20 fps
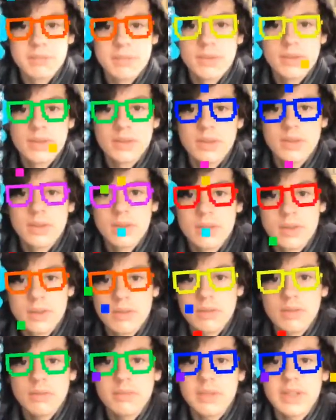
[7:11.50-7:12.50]
Yeah.
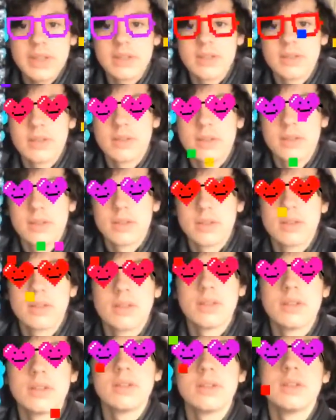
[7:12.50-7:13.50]
14-year-old
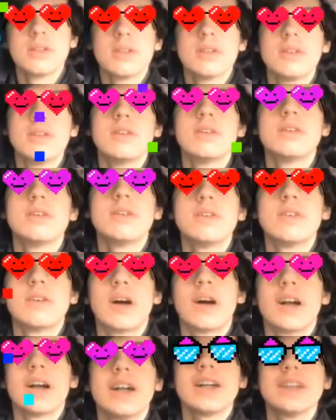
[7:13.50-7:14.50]
wisdom. Come on. You
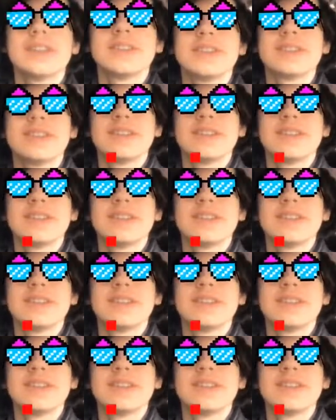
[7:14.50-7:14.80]
gotta have something.